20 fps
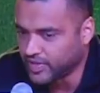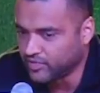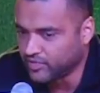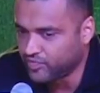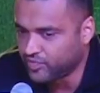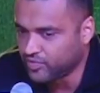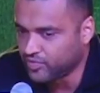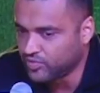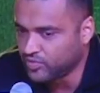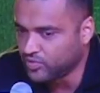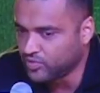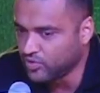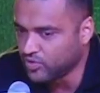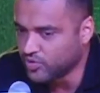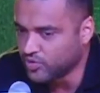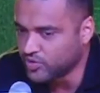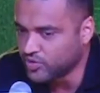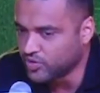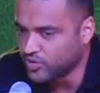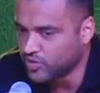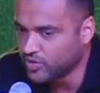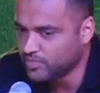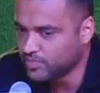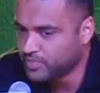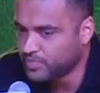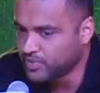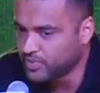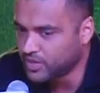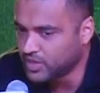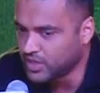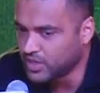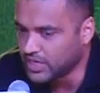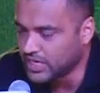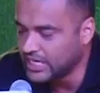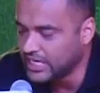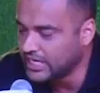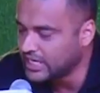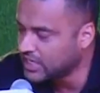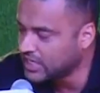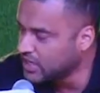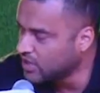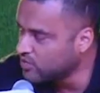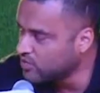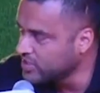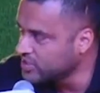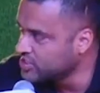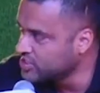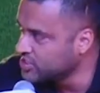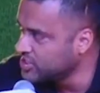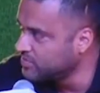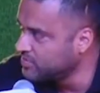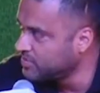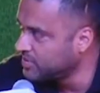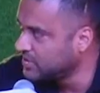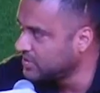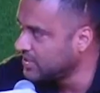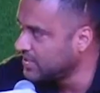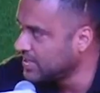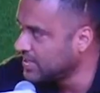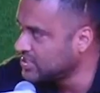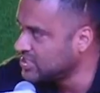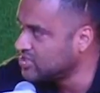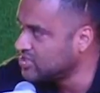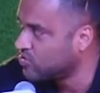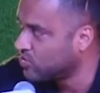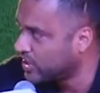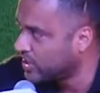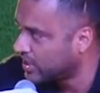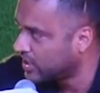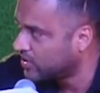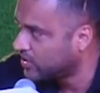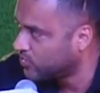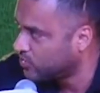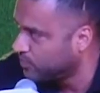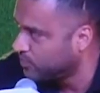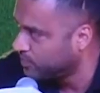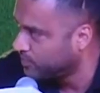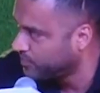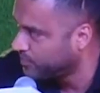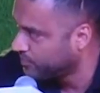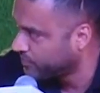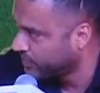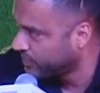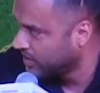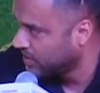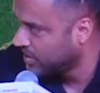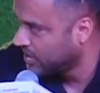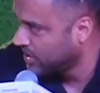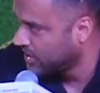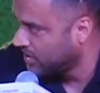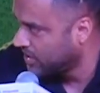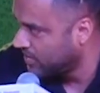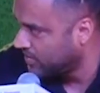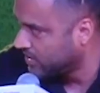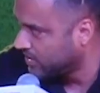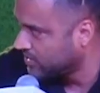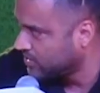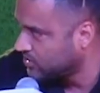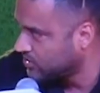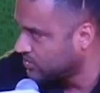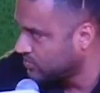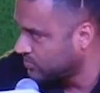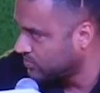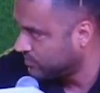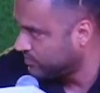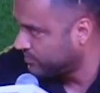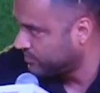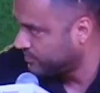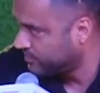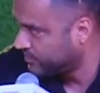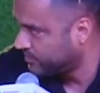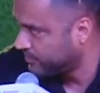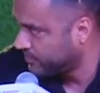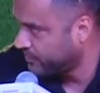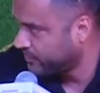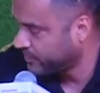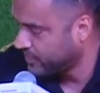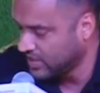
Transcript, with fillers: if you go to Europe, eating out is cheaper than actually cooking at home. Correct. And right? even so in Hong Kong.